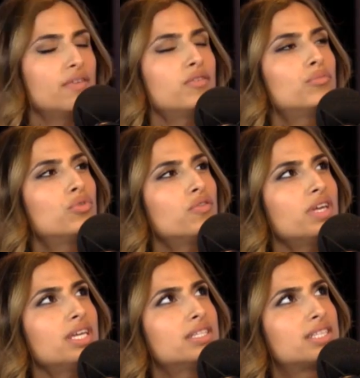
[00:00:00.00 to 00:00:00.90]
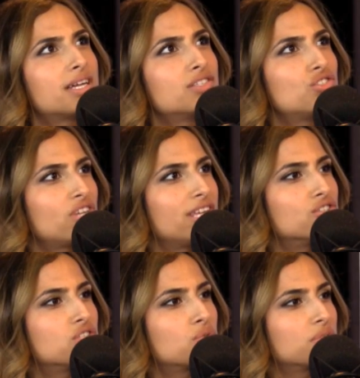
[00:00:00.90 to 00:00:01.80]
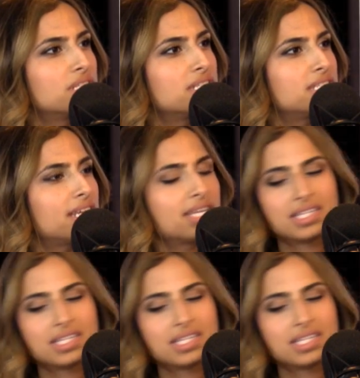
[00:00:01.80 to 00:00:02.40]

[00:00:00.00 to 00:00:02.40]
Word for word: if a movie does change its release date,